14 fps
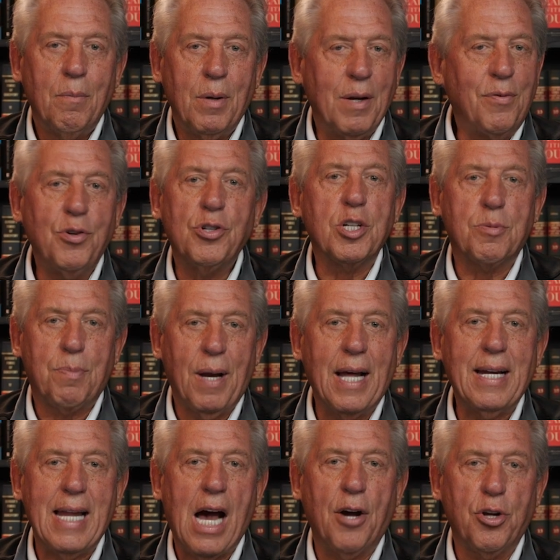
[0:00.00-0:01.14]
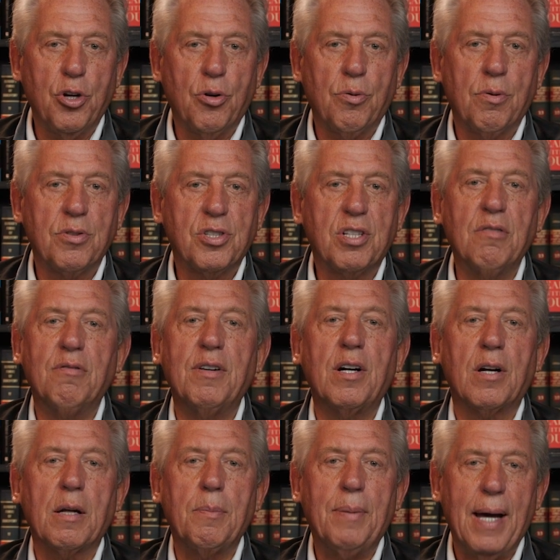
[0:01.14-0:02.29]
But if you just play now, you'll
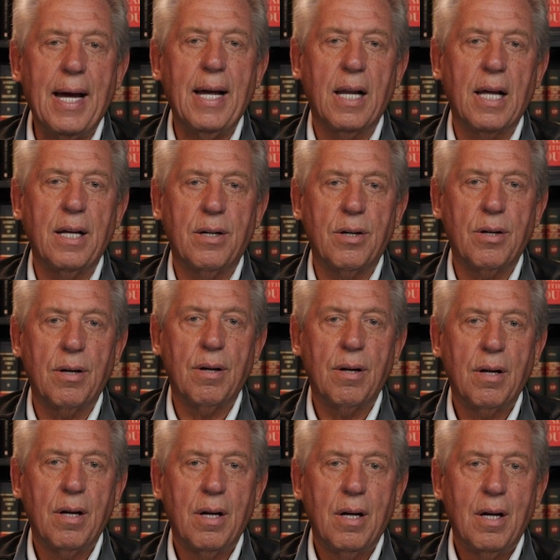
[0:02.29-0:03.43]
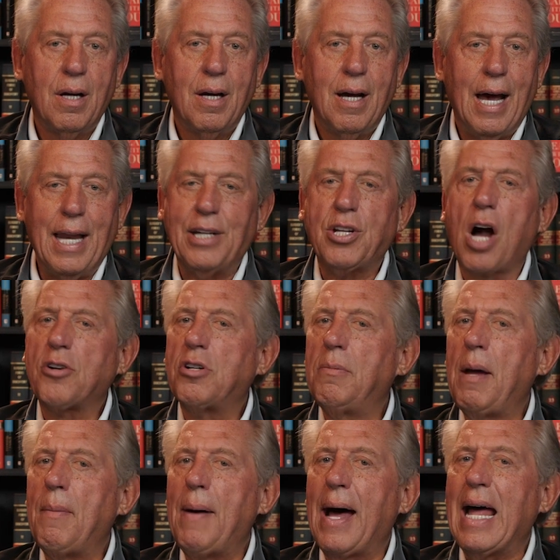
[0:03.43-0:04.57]
severely pay later. And he talked to
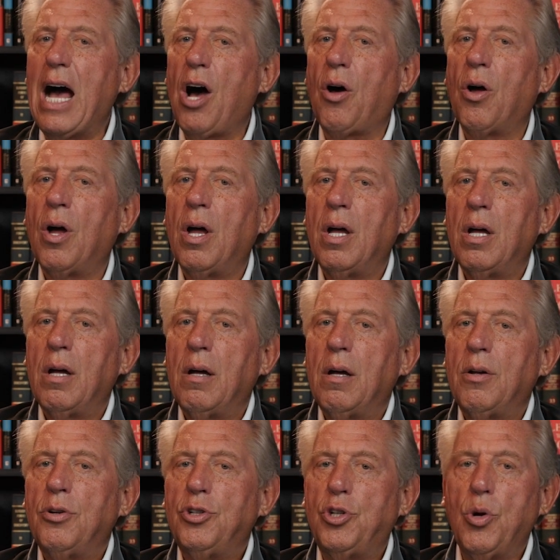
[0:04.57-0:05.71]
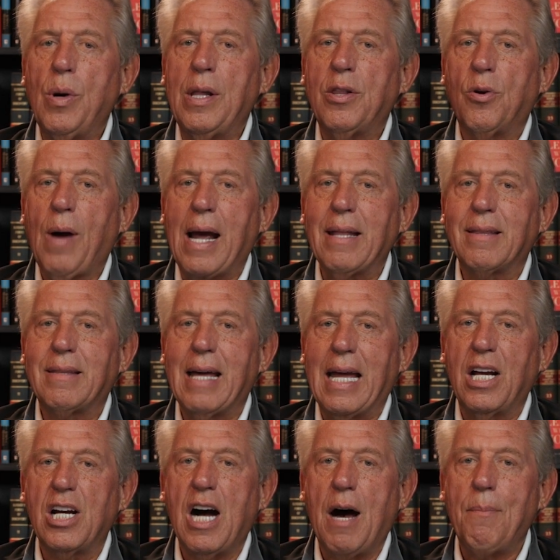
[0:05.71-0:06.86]
me about how doing the right
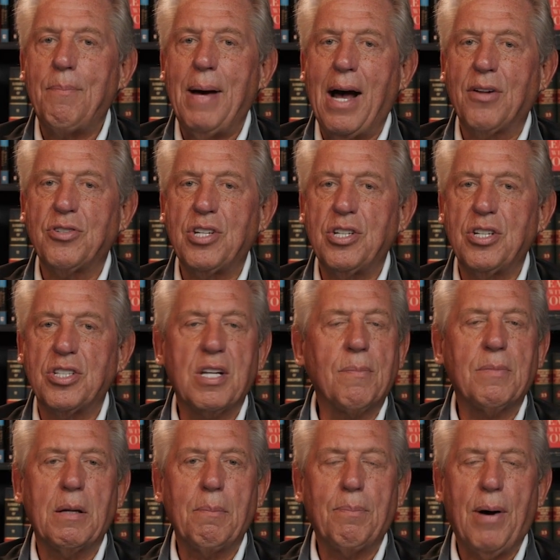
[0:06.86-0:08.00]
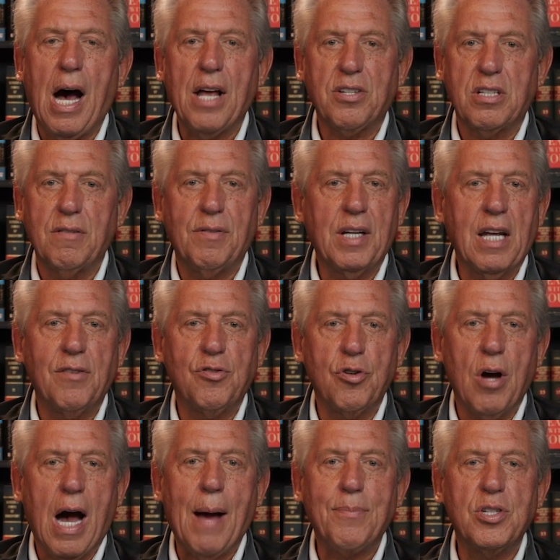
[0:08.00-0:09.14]
thing compounds into something positive and gives
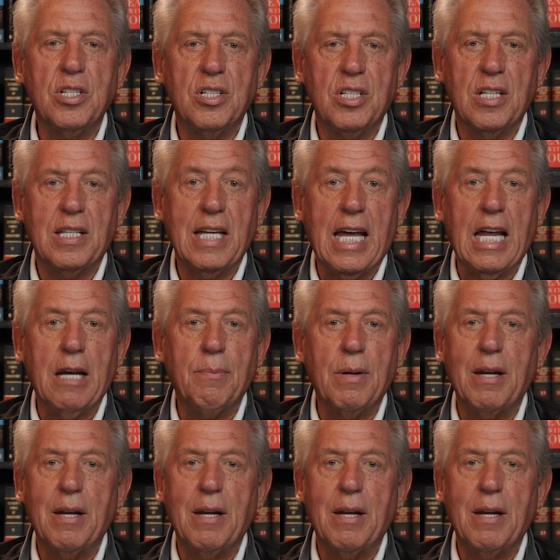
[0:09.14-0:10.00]
you options at the end.